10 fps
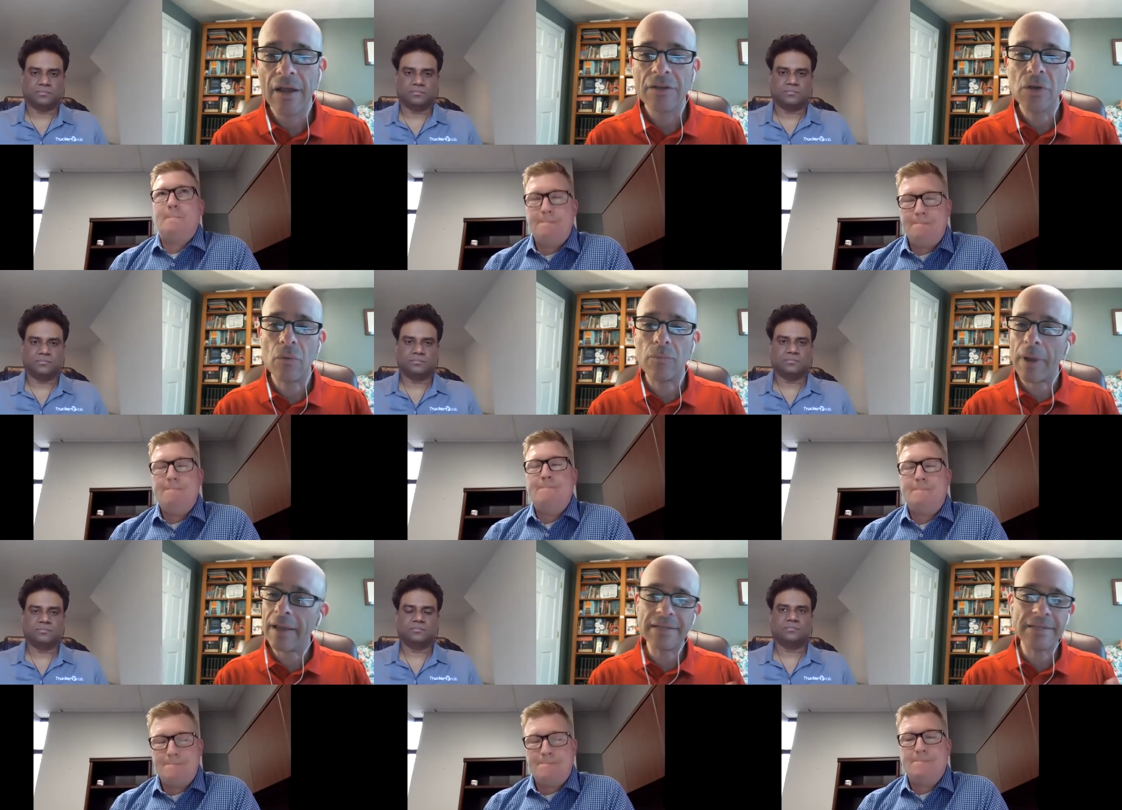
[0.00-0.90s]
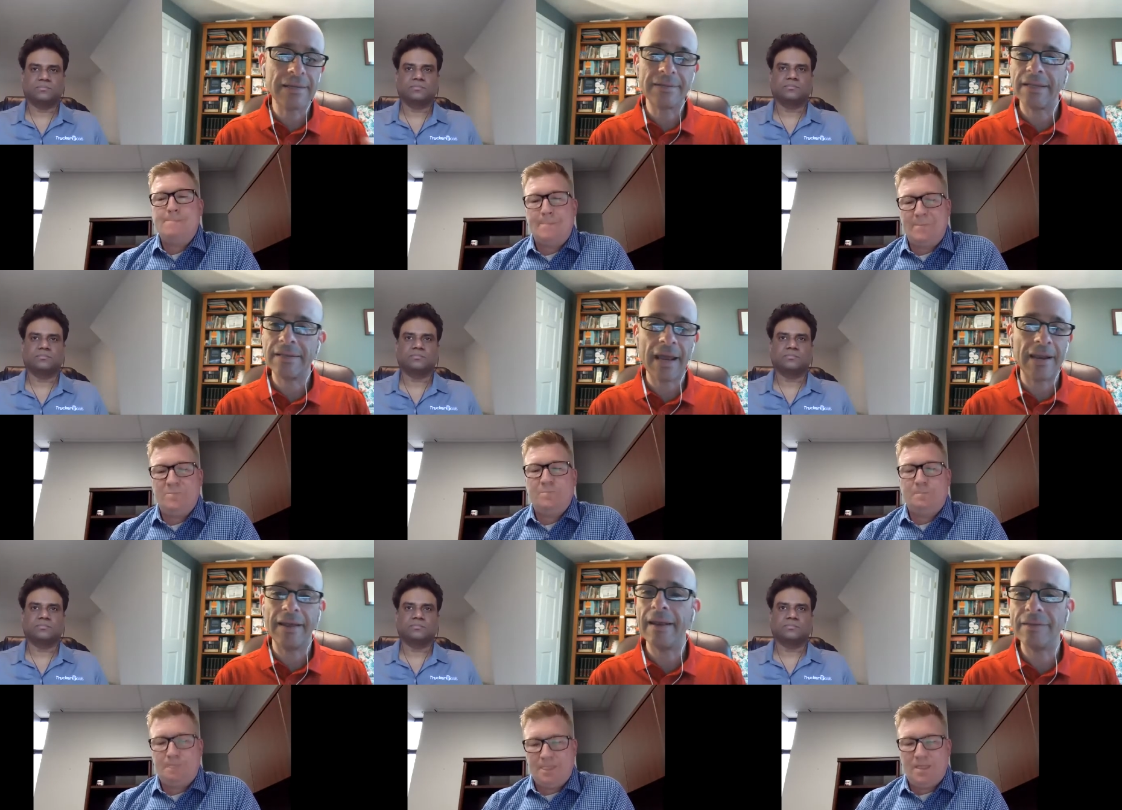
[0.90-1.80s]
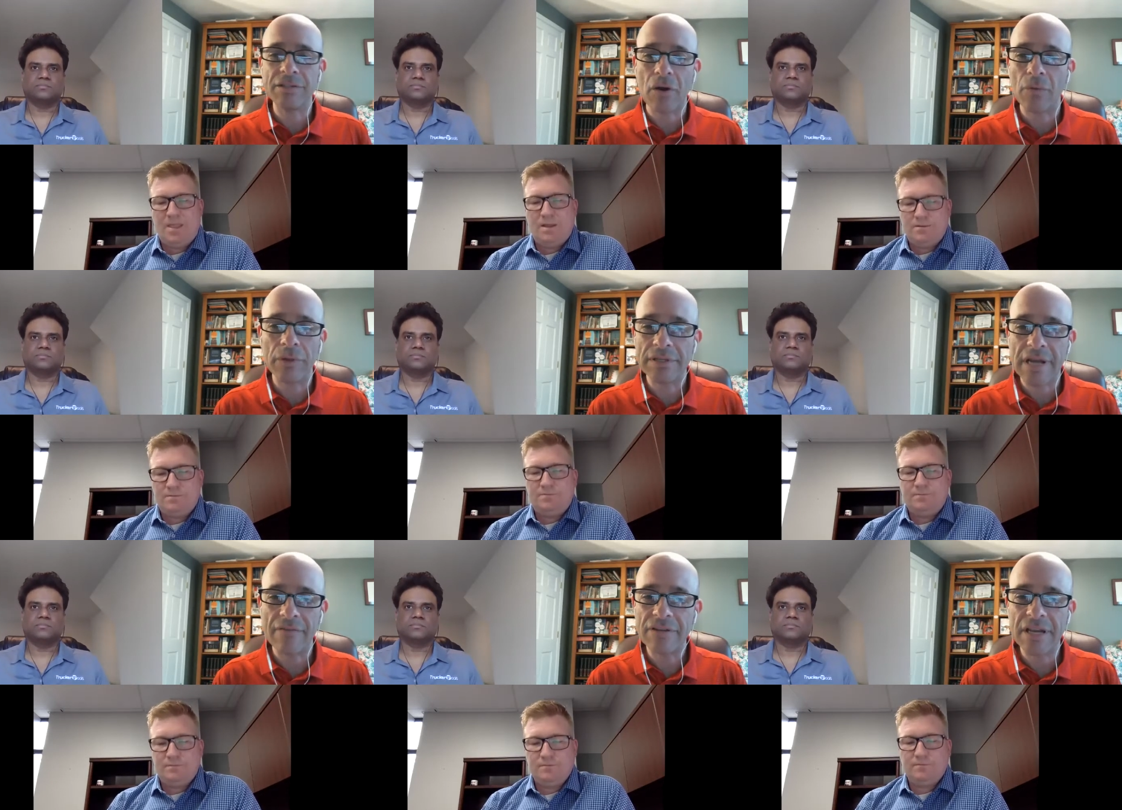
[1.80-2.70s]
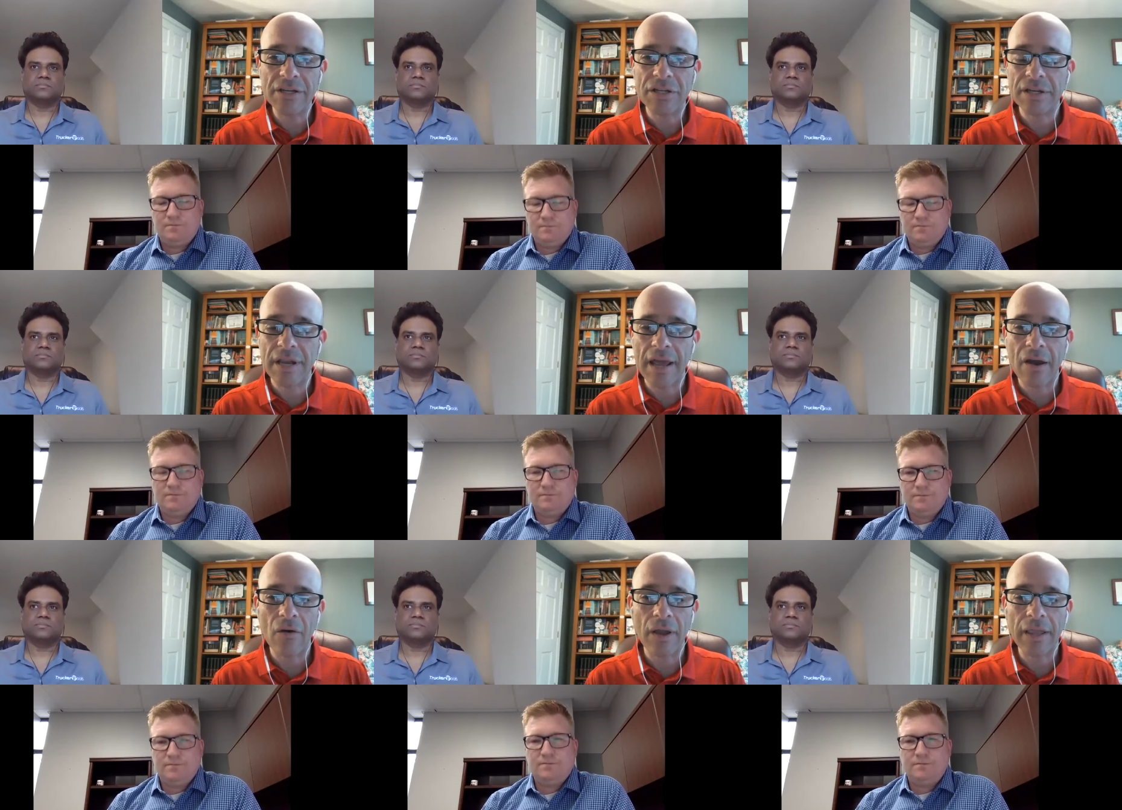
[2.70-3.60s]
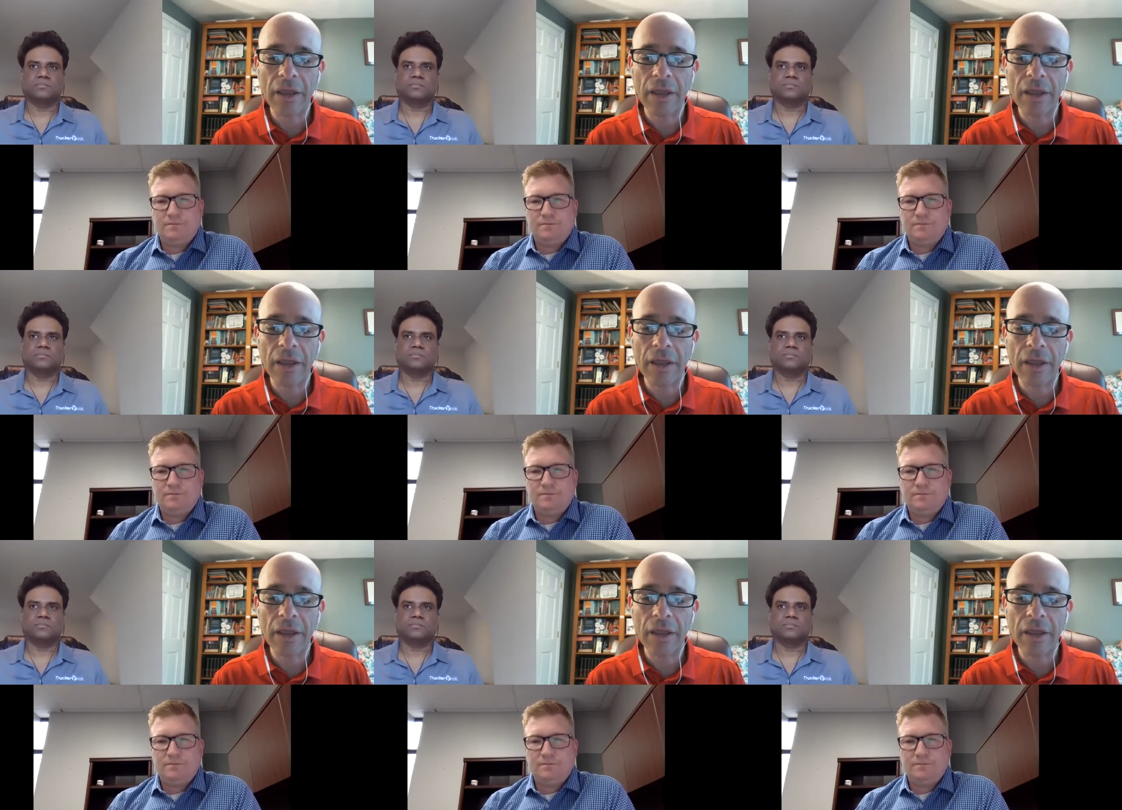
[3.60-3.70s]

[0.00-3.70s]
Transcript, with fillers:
Speaker 1: So I guess that to kind of get started with this conversation now,